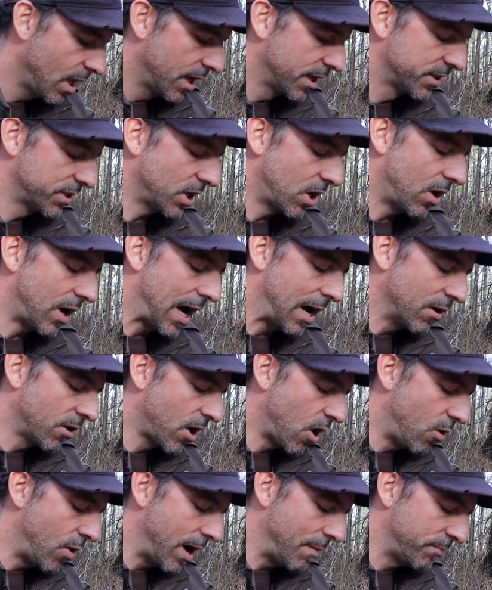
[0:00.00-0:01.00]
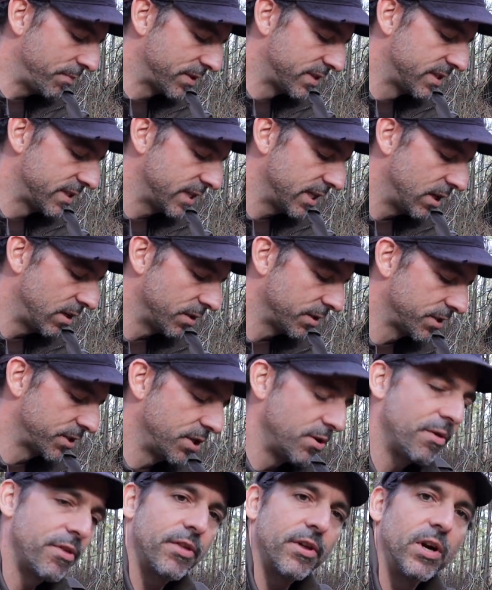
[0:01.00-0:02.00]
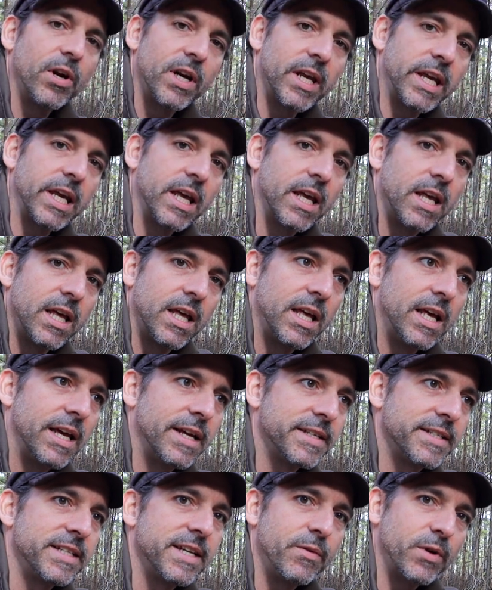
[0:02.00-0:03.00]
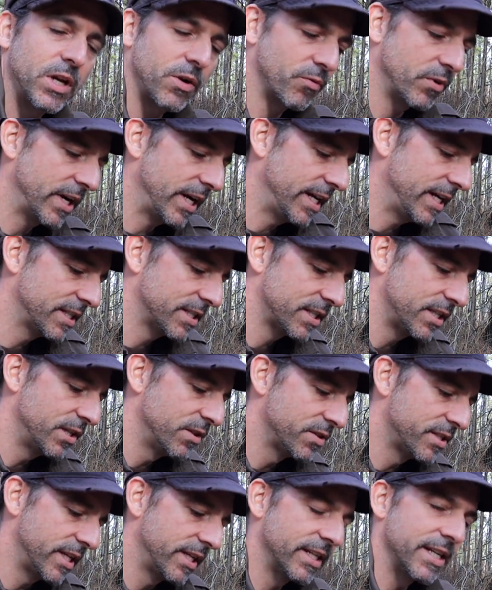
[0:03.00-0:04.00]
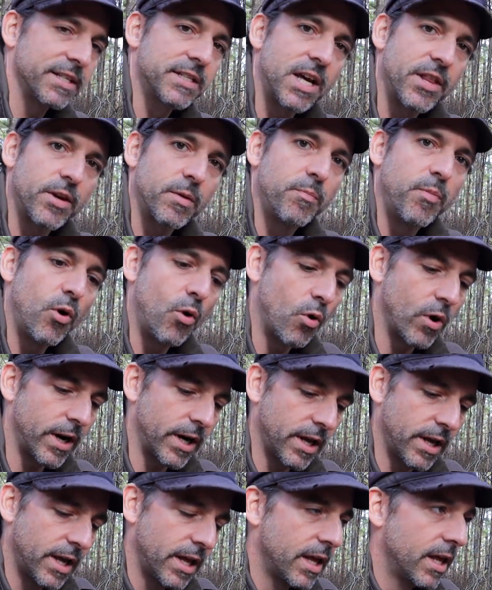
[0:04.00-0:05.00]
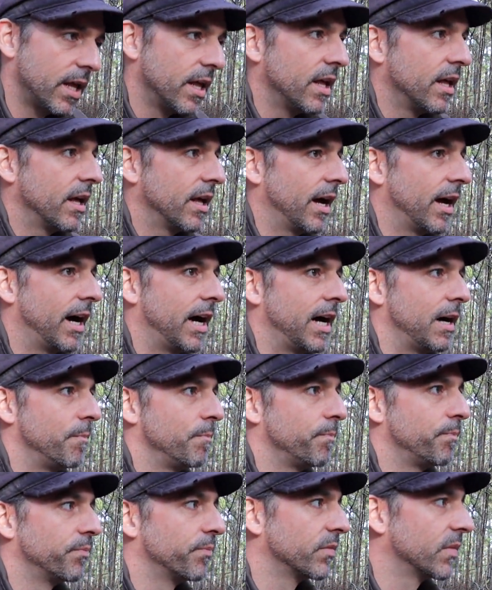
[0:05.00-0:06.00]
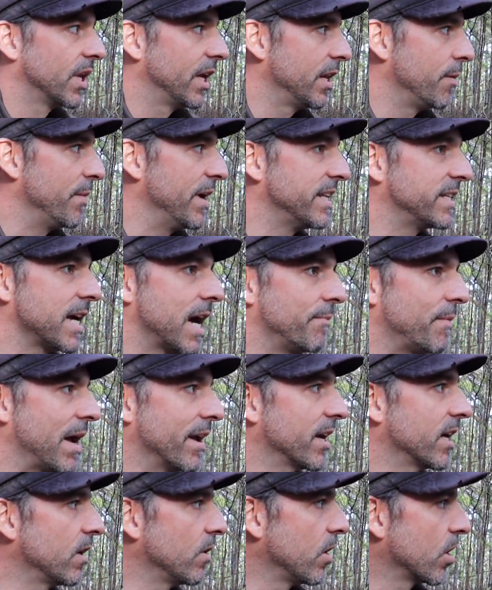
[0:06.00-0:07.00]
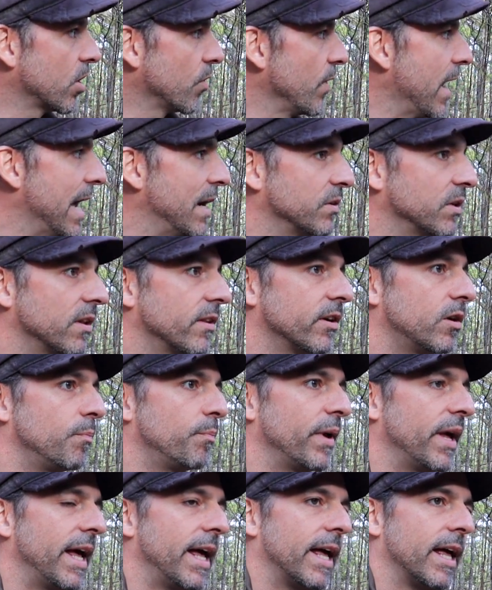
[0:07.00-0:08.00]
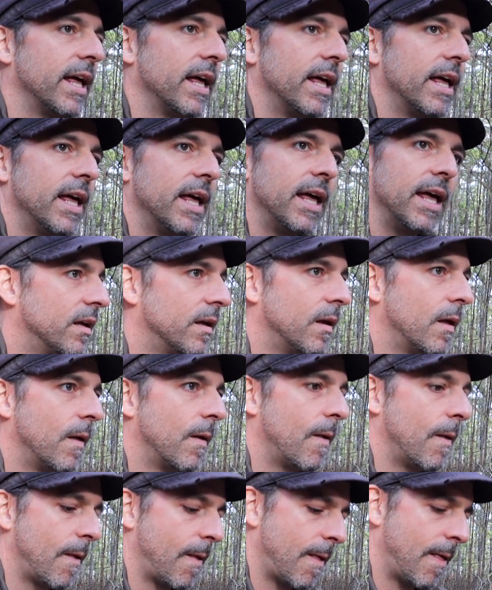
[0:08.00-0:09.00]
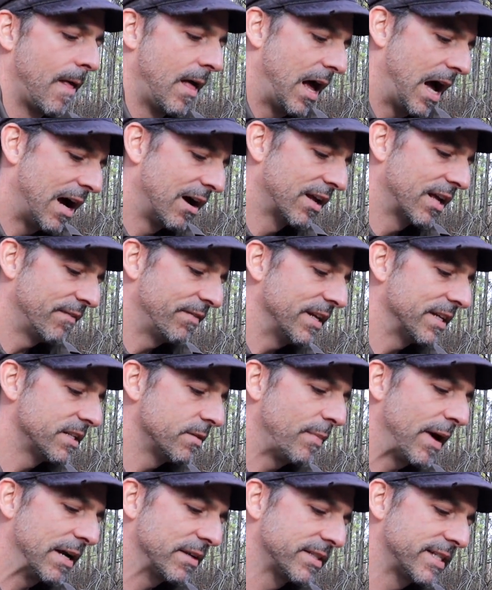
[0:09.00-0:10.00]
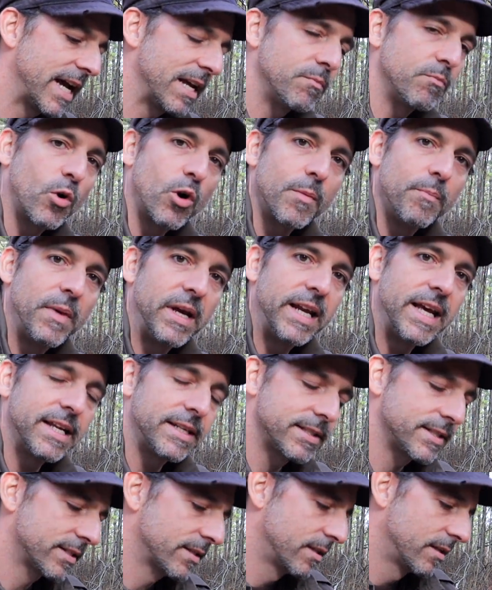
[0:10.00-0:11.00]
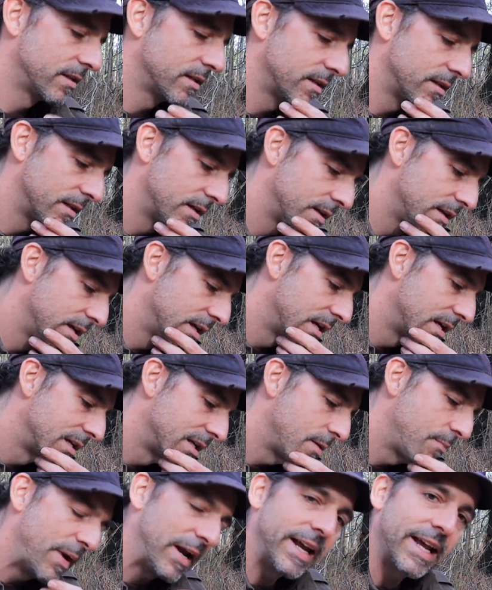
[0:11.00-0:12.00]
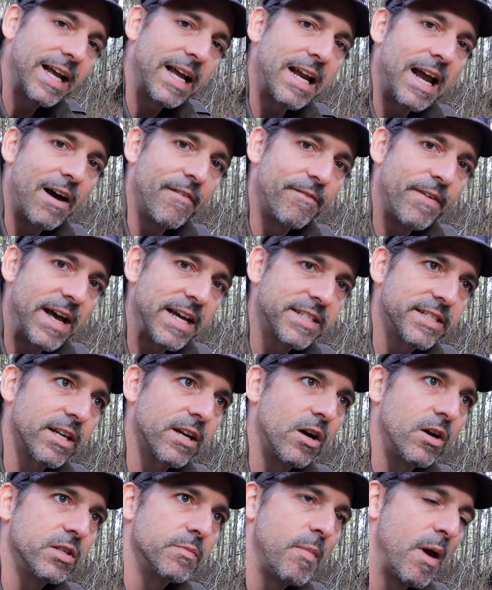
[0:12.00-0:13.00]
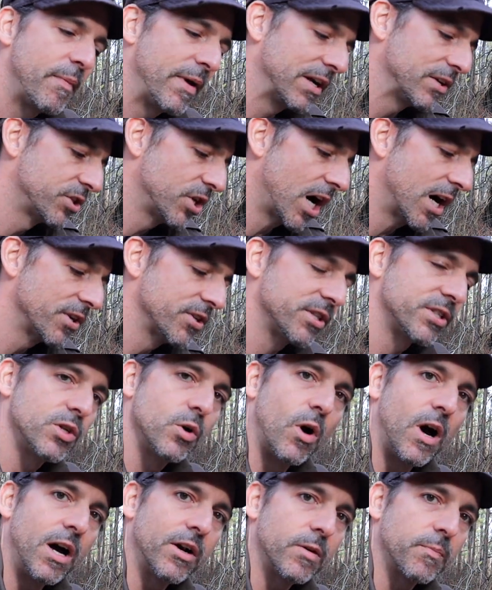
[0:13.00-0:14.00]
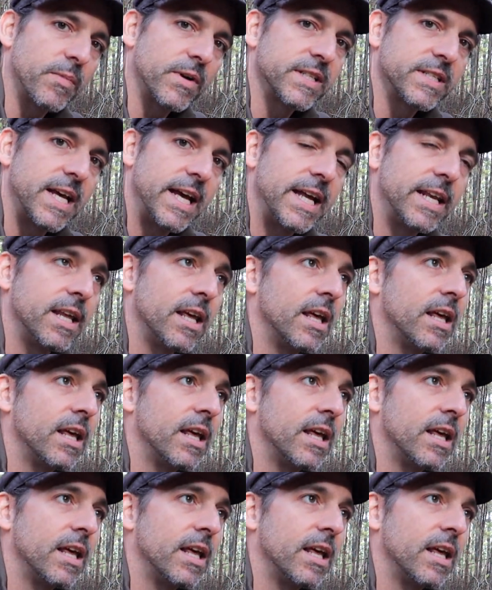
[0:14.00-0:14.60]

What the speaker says: So I'll go up till 2:30 and see what it reads using this other port. In the meantime, I'm going to look around a little bit. I'll give this about 10 more minutes. Depending on how fast it goes, maybe I'll charge it to 100%.